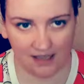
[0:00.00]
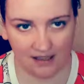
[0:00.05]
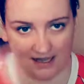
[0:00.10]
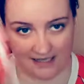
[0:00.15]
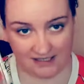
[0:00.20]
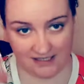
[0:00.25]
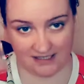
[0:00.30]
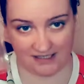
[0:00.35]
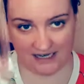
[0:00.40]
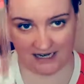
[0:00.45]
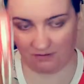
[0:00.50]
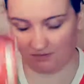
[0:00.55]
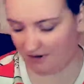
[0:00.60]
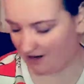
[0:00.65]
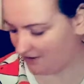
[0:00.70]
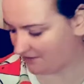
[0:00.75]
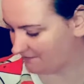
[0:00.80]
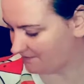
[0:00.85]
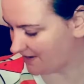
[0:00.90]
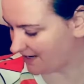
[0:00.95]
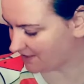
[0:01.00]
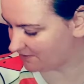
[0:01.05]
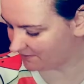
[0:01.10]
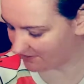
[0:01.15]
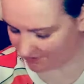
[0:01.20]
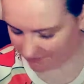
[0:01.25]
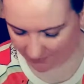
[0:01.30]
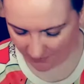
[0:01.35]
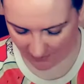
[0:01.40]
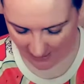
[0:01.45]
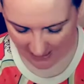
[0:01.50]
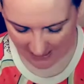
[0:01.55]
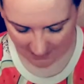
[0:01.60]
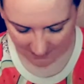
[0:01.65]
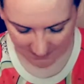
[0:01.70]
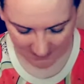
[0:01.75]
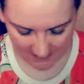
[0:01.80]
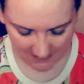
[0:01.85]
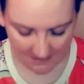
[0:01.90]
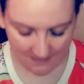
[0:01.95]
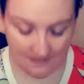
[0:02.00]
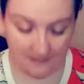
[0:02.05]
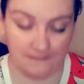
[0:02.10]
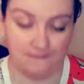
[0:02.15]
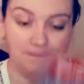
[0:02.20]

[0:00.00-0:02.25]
As the second pack of mackerel for happy.